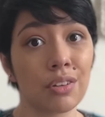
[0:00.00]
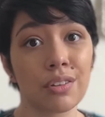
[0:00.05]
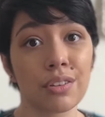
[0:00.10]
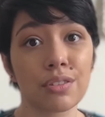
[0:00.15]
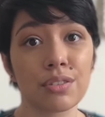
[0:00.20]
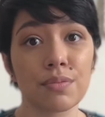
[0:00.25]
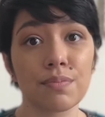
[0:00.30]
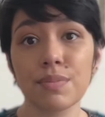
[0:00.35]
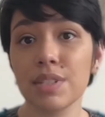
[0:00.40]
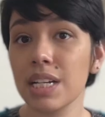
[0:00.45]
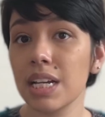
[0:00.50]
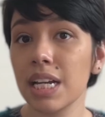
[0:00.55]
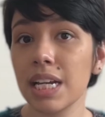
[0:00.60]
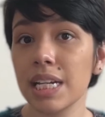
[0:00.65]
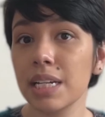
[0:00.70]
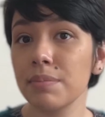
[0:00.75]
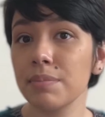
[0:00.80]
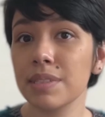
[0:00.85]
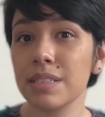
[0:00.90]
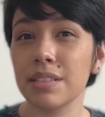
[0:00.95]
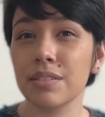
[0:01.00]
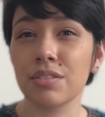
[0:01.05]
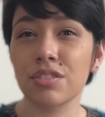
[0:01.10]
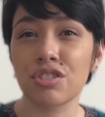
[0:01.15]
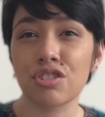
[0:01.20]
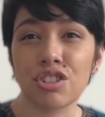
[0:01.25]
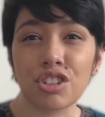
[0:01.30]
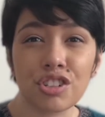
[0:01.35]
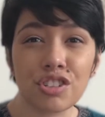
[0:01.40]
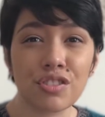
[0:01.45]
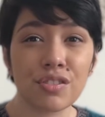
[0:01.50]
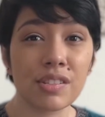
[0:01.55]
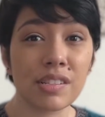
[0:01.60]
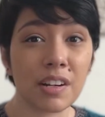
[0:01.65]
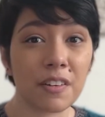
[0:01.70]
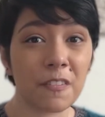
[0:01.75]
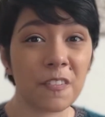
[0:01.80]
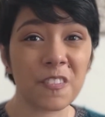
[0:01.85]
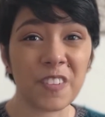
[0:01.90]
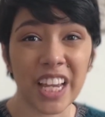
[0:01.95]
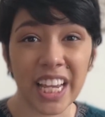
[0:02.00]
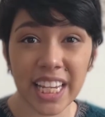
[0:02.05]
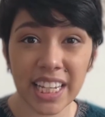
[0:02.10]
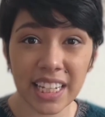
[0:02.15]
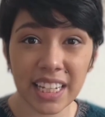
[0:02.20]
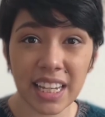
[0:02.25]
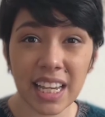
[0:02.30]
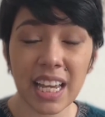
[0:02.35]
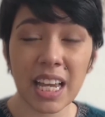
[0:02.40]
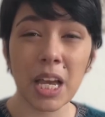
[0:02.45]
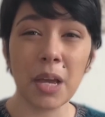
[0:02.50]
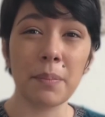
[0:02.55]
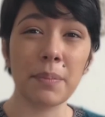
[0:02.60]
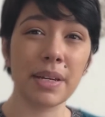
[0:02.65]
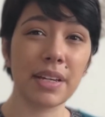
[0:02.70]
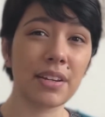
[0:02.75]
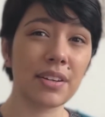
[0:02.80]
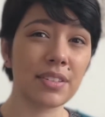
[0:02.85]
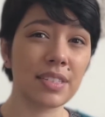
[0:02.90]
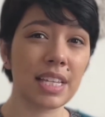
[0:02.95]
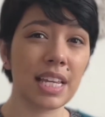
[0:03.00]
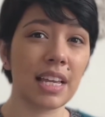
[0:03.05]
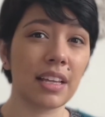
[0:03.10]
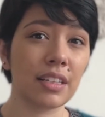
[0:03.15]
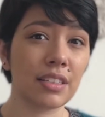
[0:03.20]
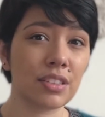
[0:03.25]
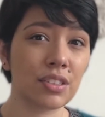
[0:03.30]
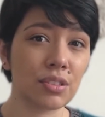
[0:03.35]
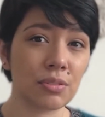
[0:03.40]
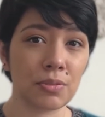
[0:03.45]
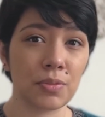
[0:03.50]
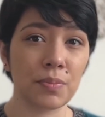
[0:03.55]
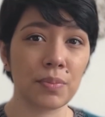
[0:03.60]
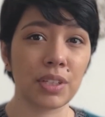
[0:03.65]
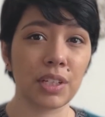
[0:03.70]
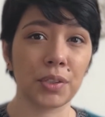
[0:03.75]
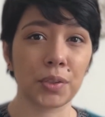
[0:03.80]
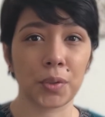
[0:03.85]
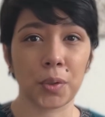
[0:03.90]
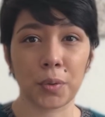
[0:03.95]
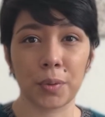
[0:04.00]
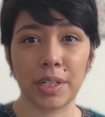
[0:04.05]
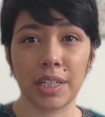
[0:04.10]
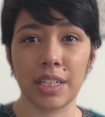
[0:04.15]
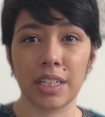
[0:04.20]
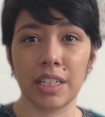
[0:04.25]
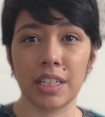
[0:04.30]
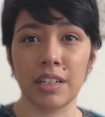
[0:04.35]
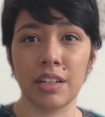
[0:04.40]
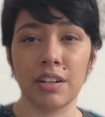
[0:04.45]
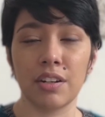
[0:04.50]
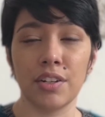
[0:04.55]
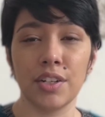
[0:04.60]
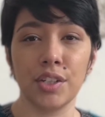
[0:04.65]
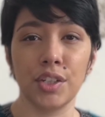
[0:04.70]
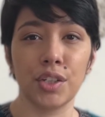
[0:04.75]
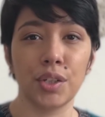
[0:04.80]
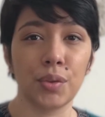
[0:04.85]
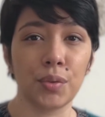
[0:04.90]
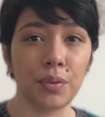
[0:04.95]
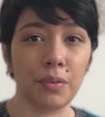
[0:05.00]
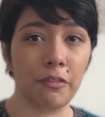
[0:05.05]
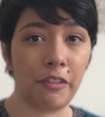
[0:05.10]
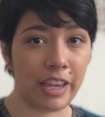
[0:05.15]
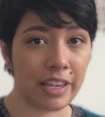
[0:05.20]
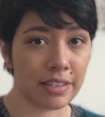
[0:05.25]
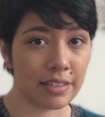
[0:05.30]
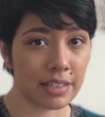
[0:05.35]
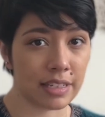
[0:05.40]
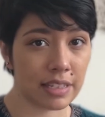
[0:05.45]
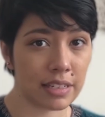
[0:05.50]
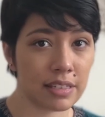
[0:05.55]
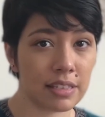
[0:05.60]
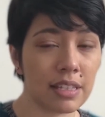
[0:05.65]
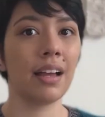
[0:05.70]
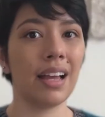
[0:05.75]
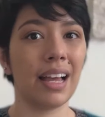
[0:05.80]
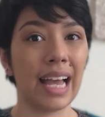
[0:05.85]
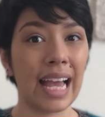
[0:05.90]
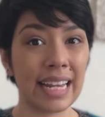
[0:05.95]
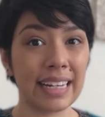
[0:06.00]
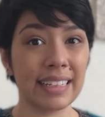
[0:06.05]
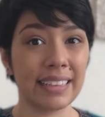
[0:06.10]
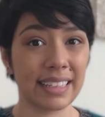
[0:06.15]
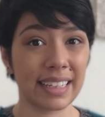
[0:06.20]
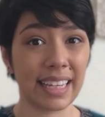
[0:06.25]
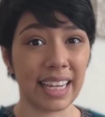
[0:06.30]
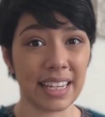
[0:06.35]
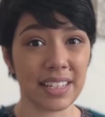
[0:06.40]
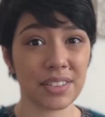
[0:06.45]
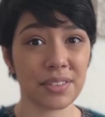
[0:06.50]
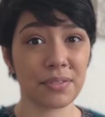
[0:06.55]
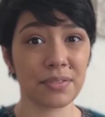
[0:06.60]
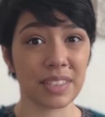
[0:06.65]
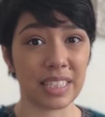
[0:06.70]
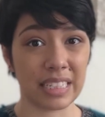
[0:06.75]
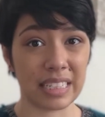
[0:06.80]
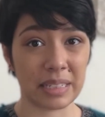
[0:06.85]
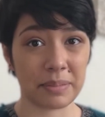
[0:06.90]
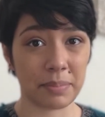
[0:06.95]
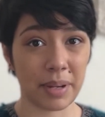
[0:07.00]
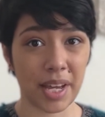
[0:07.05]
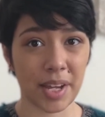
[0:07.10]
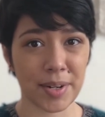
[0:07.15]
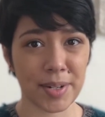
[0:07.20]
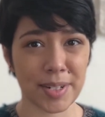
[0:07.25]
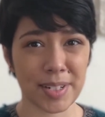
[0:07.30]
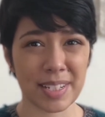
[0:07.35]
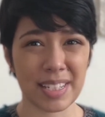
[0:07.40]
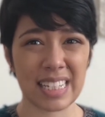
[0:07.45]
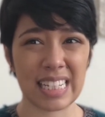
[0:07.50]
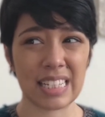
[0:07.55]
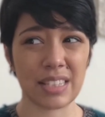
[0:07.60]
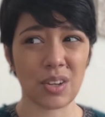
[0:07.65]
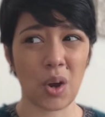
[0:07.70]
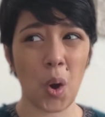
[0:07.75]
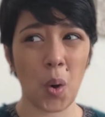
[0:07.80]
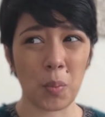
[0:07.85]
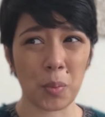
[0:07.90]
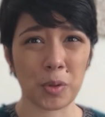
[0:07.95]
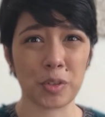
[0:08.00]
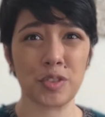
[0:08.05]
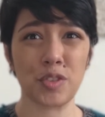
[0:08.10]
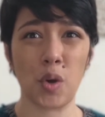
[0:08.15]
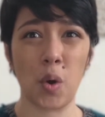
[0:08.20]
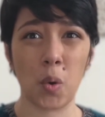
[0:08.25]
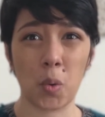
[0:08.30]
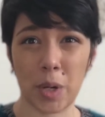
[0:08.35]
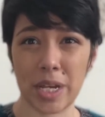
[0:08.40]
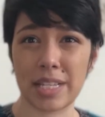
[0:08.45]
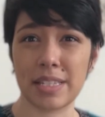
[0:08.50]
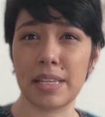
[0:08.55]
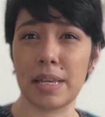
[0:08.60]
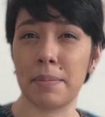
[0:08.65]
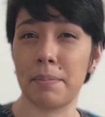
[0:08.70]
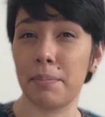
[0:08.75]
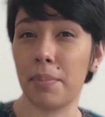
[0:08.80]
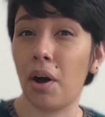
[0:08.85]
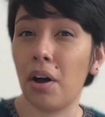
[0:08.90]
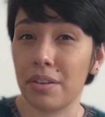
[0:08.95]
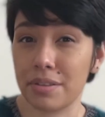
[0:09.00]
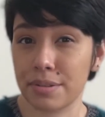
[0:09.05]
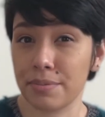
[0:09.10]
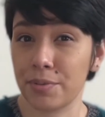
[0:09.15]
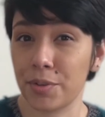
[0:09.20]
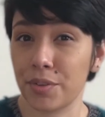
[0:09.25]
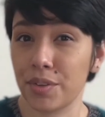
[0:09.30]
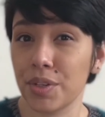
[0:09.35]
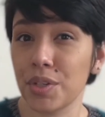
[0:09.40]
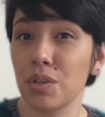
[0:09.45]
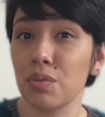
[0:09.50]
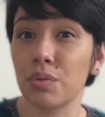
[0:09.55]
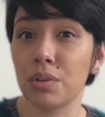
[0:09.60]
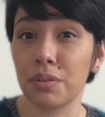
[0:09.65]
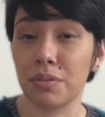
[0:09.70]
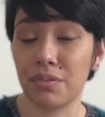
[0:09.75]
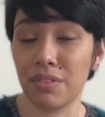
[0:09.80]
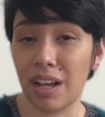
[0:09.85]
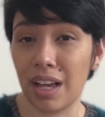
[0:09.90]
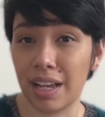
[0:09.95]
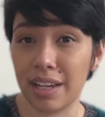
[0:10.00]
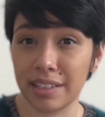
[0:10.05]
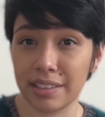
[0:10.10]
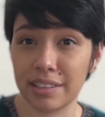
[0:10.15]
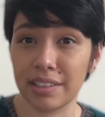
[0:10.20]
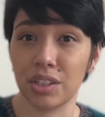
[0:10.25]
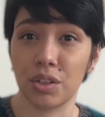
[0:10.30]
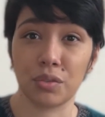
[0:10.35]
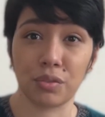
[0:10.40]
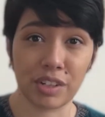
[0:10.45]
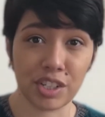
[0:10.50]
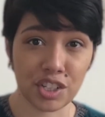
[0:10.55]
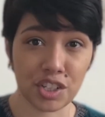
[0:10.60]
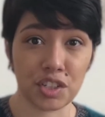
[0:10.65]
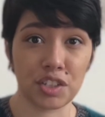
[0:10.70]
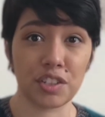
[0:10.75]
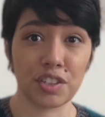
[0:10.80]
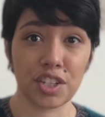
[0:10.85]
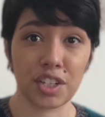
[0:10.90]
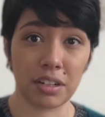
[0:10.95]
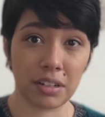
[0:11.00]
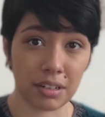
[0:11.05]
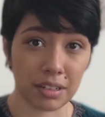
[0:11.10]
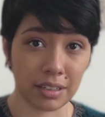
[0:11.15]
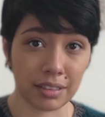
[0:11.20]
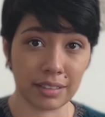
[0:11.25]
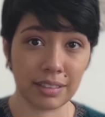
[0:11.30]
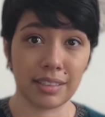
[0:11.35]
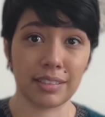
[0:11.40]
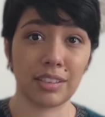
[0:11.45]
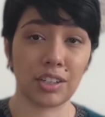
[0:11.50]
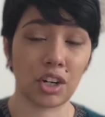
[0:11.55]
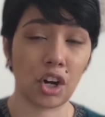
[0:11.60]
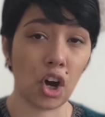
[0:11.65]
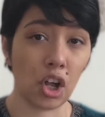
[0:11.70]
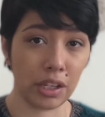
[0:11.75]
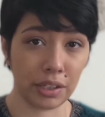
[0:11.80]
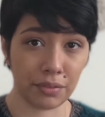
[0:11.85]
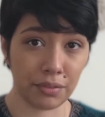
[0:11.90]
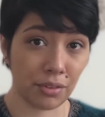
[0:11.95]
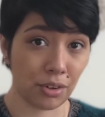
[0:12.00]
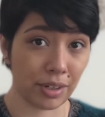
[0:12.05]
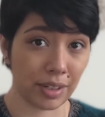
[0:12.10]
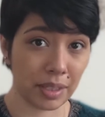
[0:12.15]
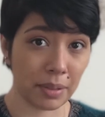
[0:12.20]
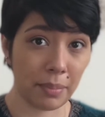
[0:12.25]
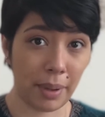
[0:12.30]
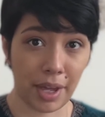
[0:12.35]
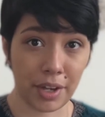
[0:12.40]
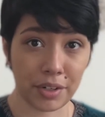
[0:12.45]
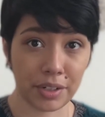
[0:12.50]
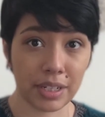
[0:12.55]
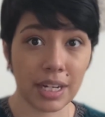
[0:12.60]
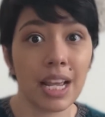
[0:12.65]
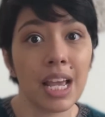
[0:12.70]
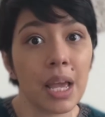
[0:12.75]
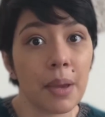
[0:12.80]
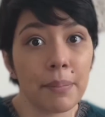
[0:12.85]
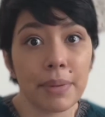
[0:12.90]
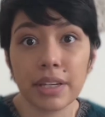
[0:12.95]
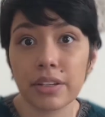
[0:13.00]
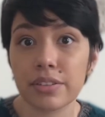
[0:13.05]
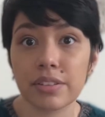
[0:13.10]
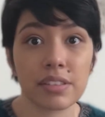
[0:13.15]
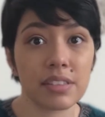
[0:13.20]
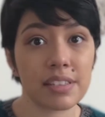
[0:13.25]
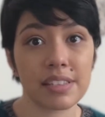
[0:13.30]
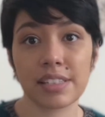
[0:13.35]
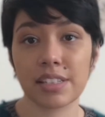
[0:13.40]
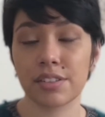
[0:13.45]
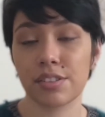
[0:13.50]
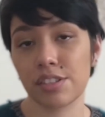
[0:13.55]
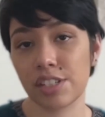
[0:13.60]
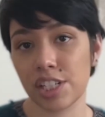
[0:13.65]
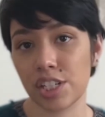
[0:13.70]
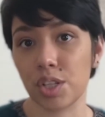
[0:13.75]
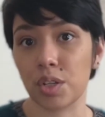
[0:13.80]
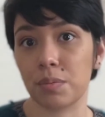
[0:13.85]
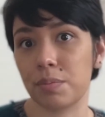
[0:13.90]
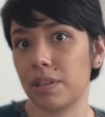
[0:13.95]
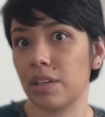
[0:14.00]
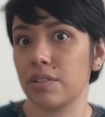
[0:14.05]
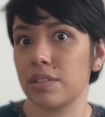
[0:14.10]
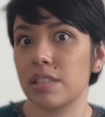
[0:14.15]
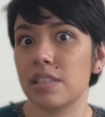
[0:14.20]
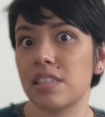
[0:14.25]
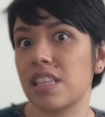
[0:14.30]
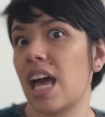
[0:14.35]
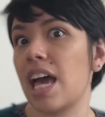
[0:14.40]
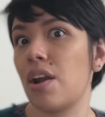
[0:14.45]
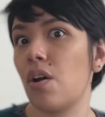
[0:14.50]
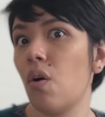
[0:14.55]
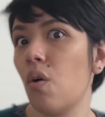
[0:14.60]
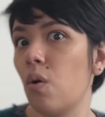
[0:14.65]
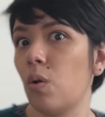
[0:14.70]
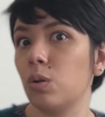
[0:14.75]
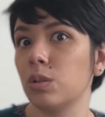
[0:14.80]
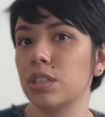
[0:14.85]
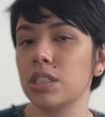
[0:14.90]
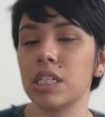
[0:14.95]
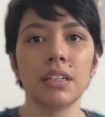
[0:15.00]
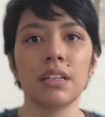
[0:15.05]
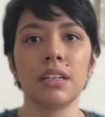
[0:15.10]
Sometimes the instructions are vague because they assume that you already knew the basics. And in the case of knitting patterns, it's almost always impossible that you will find the original yarn that they're calling for in the pattern because it's discontinued, because it's that old.